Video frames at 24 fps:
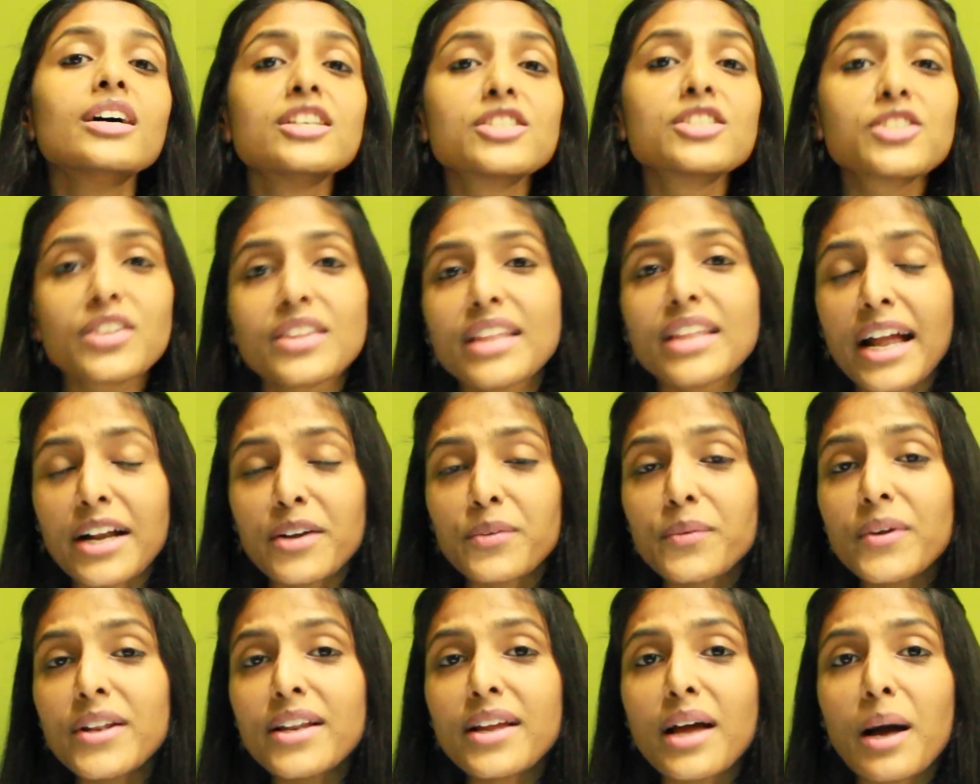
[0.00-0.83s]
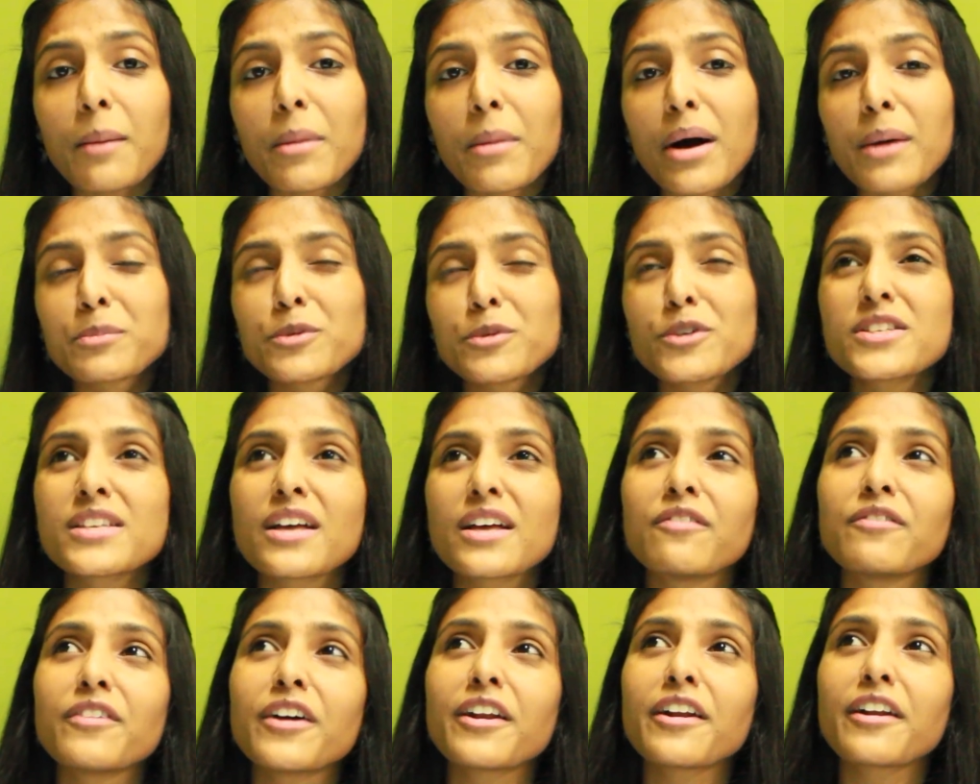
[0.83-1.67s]
So that will come up to
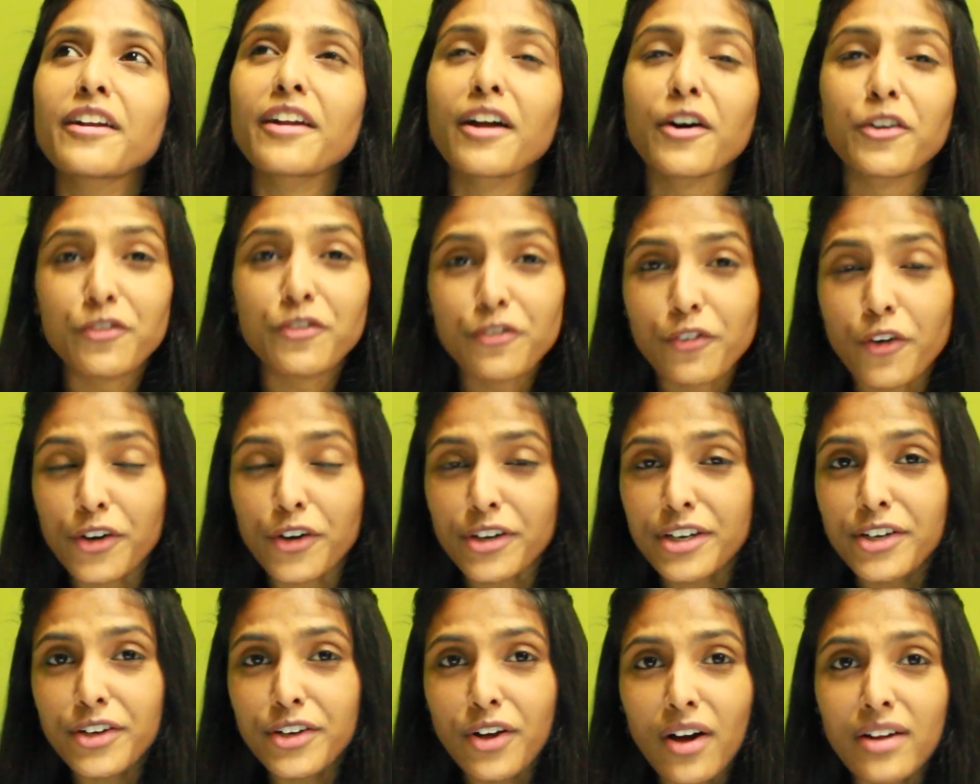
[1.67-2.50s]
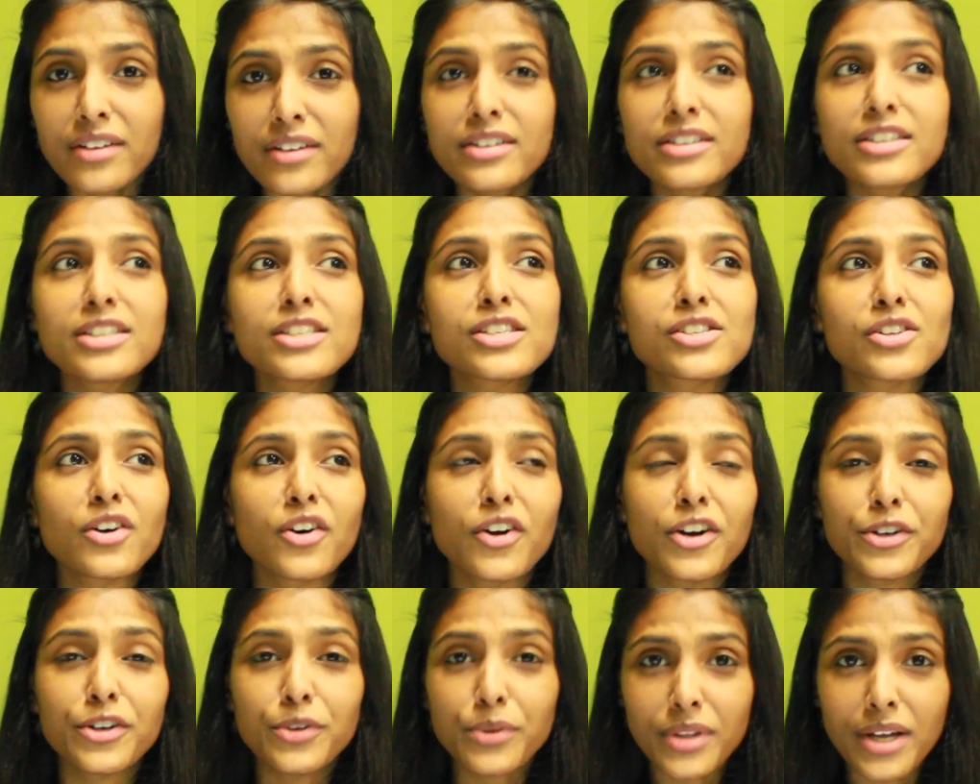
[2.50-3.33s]
somewhere around $40
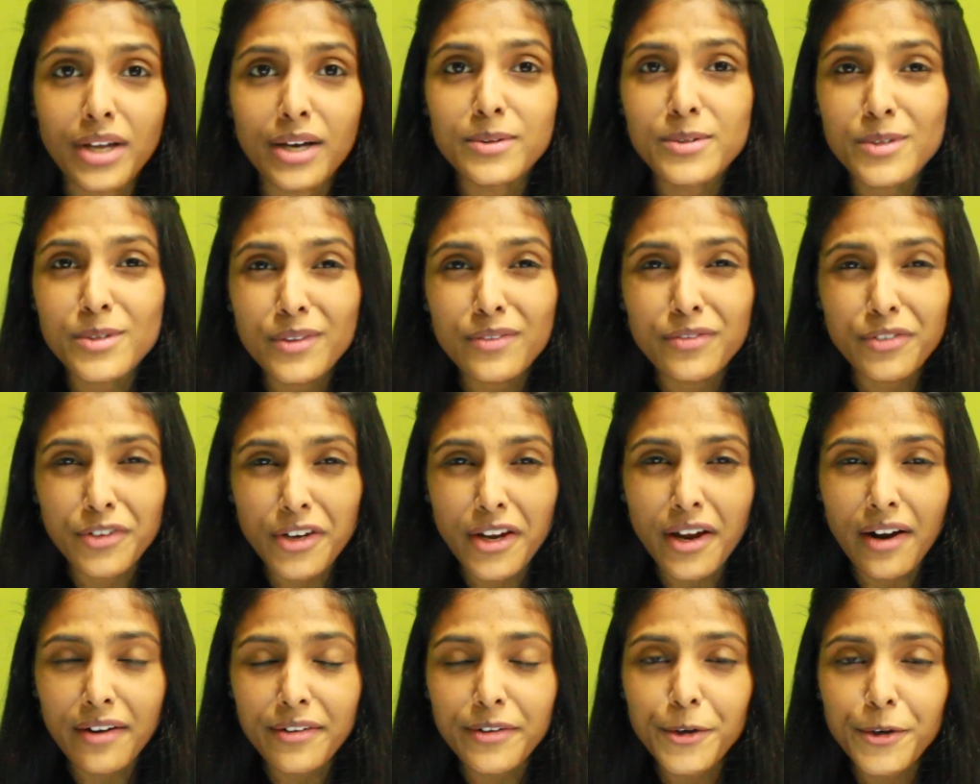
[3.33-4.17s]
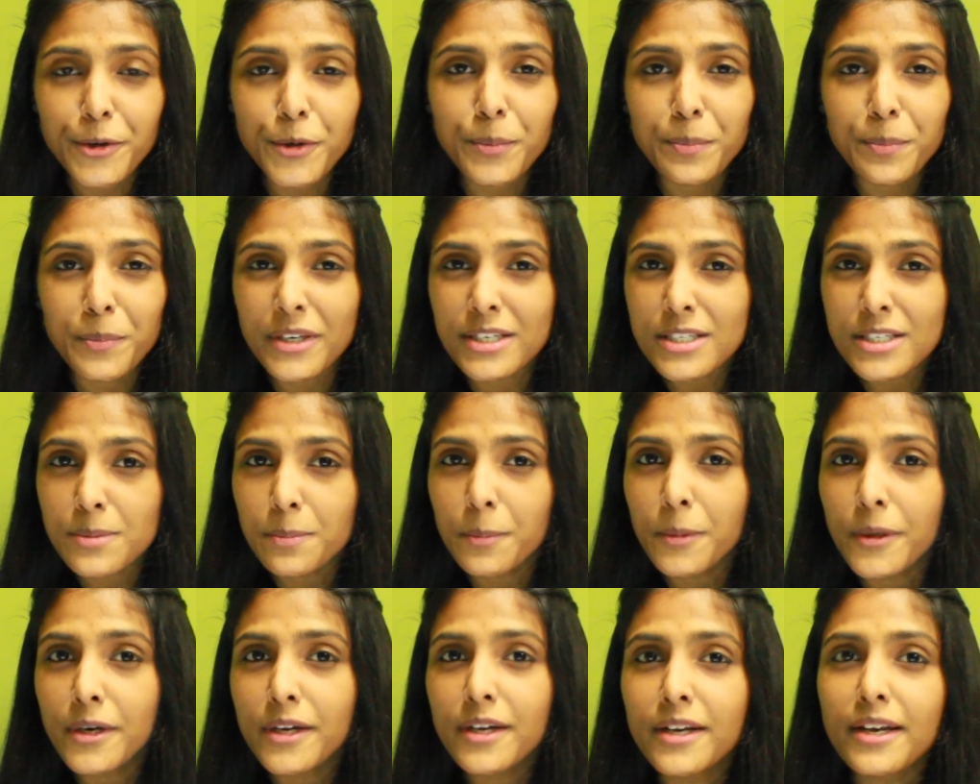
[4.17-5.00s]
or 2,300 rupees
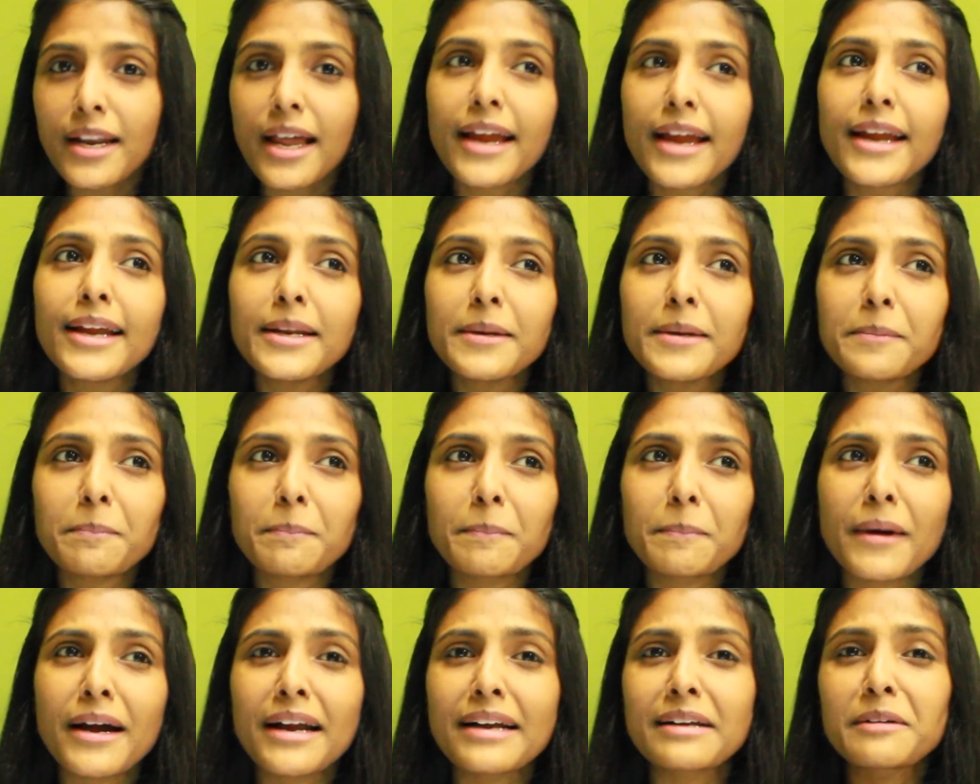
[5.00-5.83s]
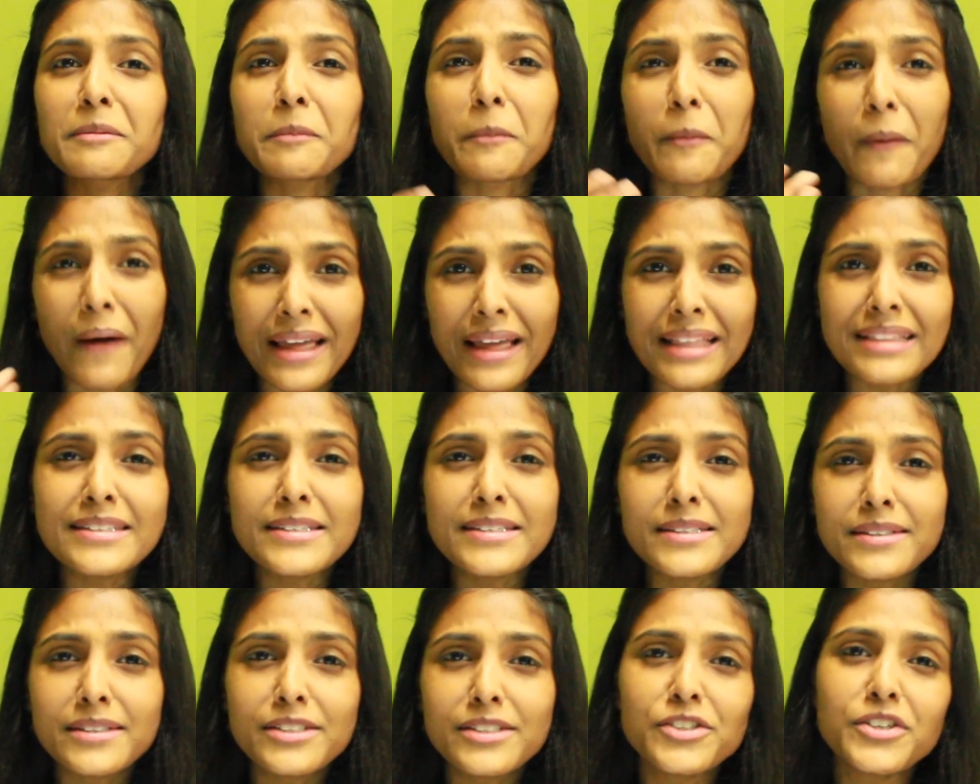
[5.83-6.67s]
per night. But while
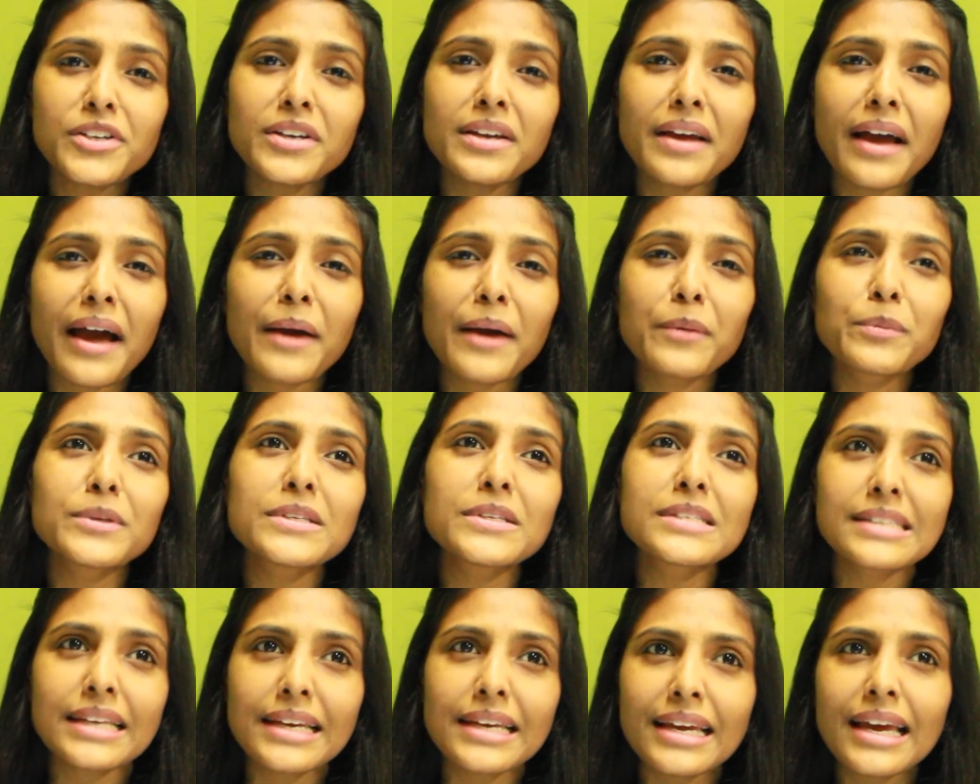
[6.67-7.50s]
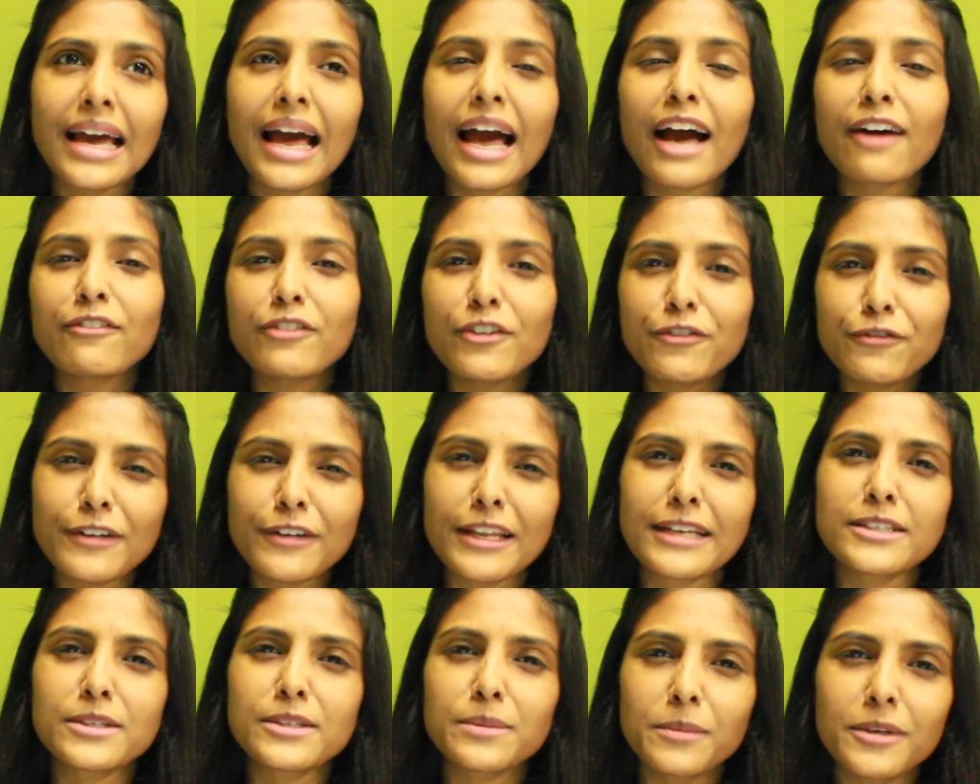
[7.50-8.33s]
searching, I would say have a
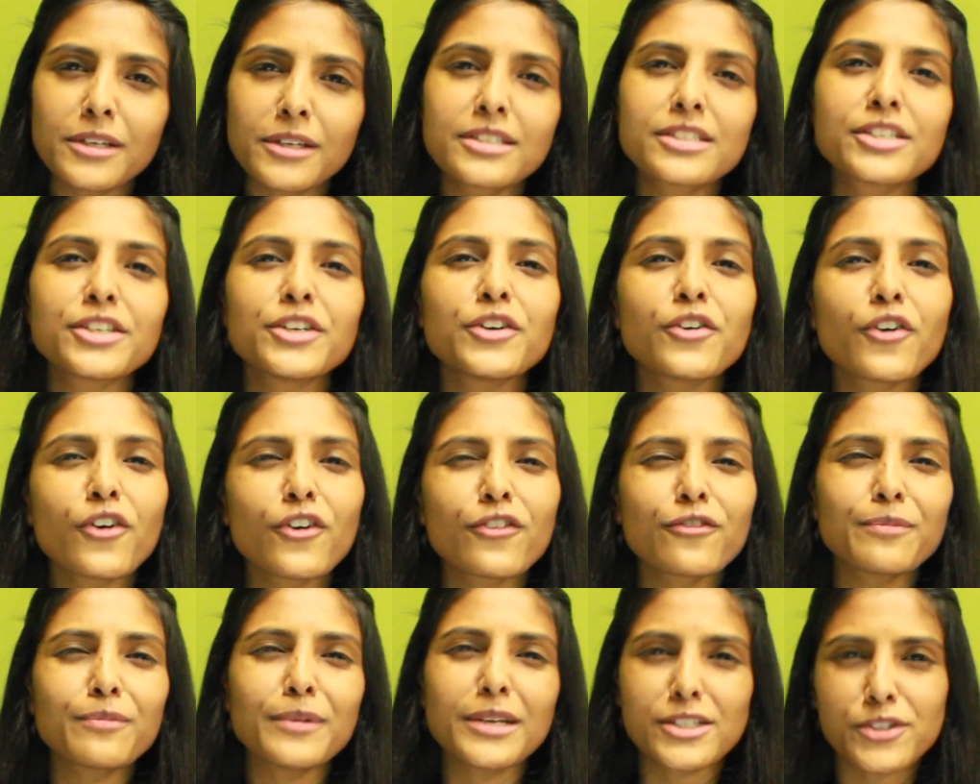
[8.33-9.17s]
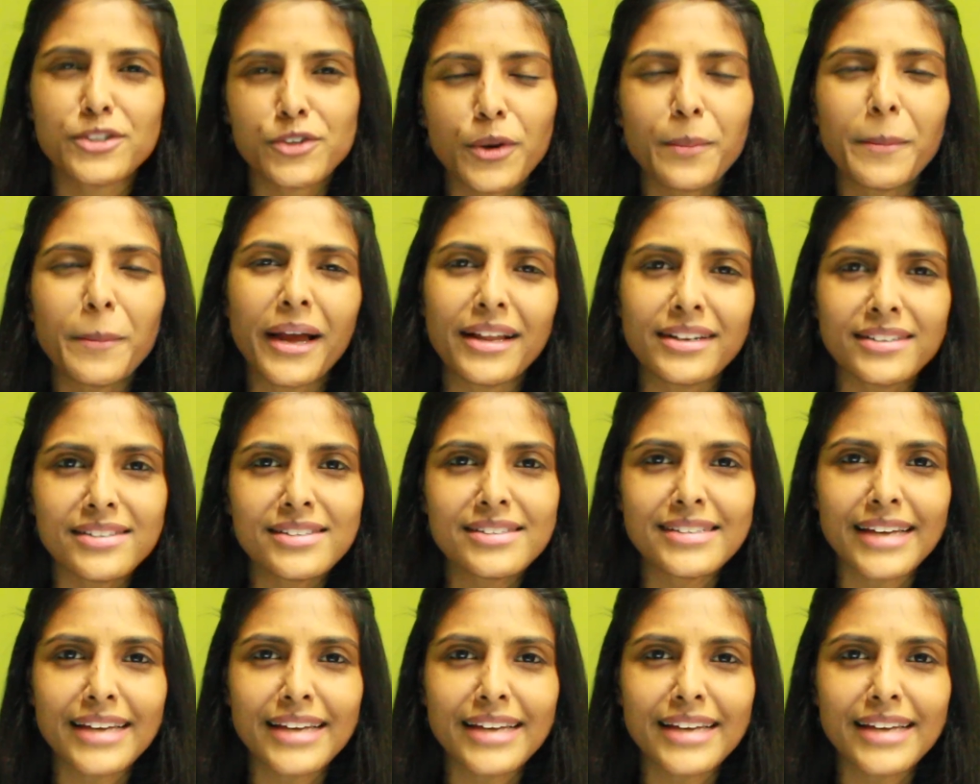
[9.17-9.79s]
flexibility of plus or minus